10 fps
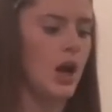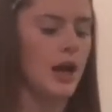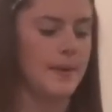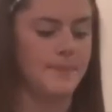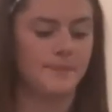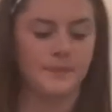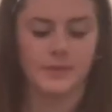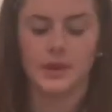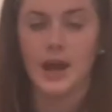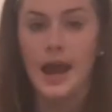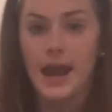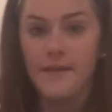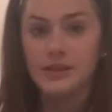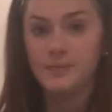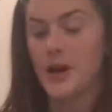All right, I
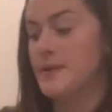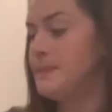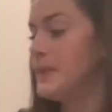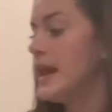have it sprayed.